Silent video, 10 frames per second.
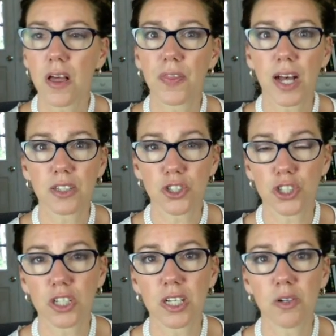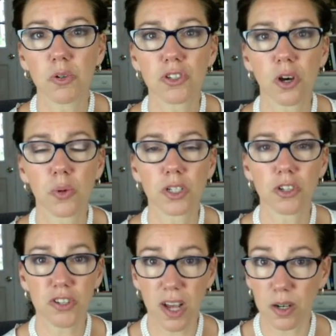that she was going
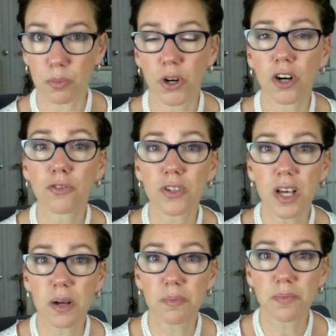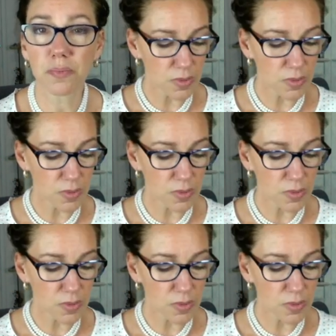to say a prayer for them,